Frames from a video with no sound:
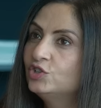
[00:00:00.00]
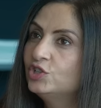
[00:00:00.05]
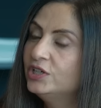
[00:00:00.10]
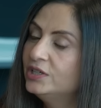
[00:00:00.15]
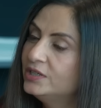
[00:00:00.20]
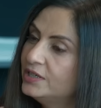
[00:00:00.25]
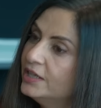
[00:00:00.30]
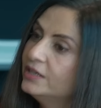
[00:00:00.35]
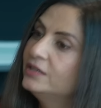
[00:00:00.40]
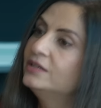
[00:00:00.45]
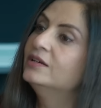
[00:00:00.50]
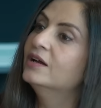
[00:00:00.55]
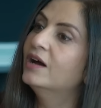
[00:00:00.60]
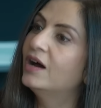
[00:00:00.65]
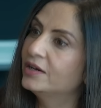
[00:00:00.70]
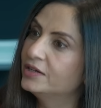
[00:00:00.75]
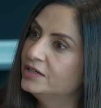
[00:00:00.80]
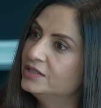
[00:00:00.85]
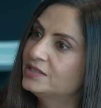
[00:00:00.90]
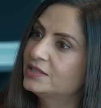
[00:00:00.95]
she did
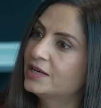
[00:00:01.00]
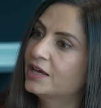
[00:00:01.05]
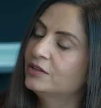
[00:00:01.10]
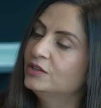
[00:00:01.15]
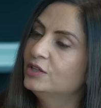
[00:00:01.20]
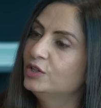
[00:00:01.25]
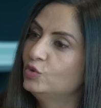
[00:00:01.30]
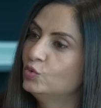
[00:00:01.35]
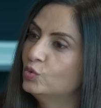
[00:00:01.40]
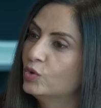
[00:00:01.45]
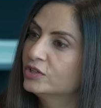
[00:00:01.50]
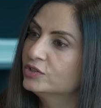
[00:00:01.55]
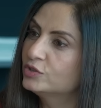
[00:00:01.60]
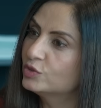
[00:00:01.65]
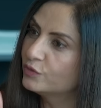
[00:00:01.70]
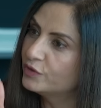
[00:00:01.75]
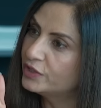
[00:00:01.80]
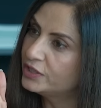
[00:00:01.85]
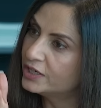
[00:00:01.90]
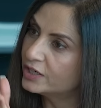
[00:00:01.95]
understand the nuance
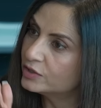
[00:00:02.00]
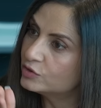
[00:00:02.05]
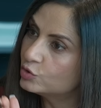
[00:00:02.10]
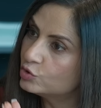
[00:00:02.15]
of India.